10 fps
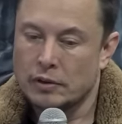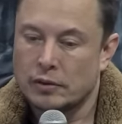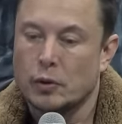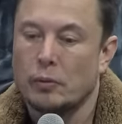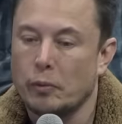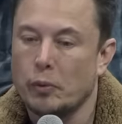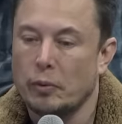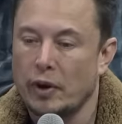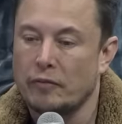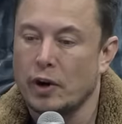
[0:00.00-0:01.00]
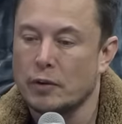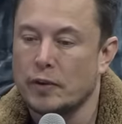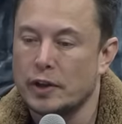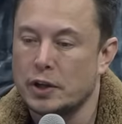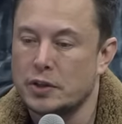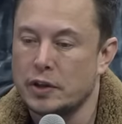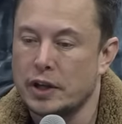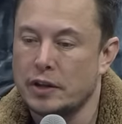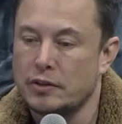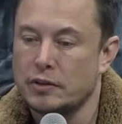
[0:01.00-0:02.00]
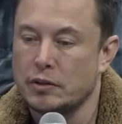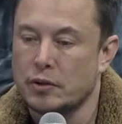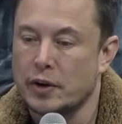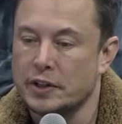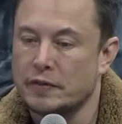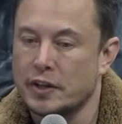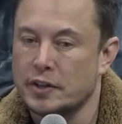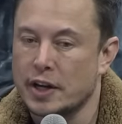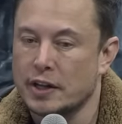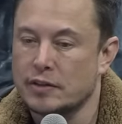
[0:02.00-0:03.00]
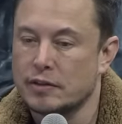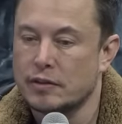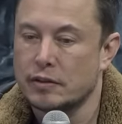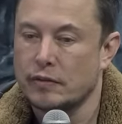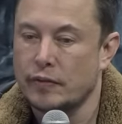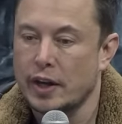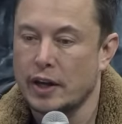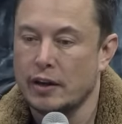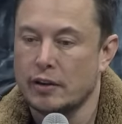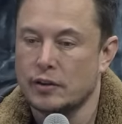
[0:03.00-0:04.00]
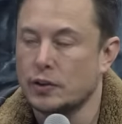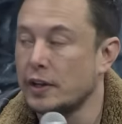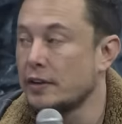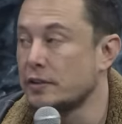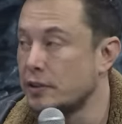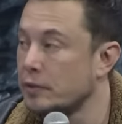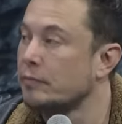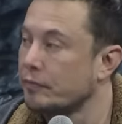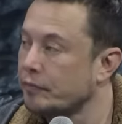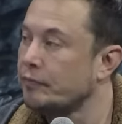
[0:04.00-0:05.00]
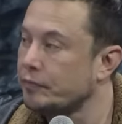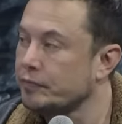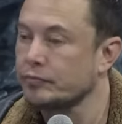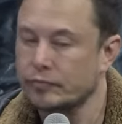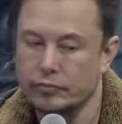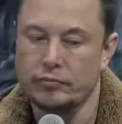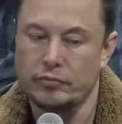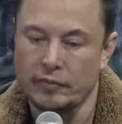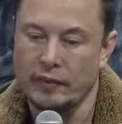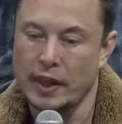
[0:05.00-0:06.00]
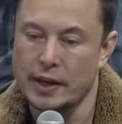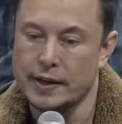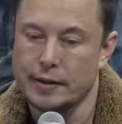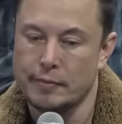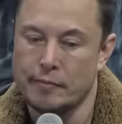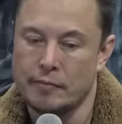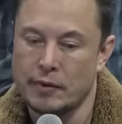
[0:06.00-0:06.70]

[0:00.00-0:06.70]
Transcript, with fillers: so we, we embarked upon that journey to create SpaceX in two thousand two. Um,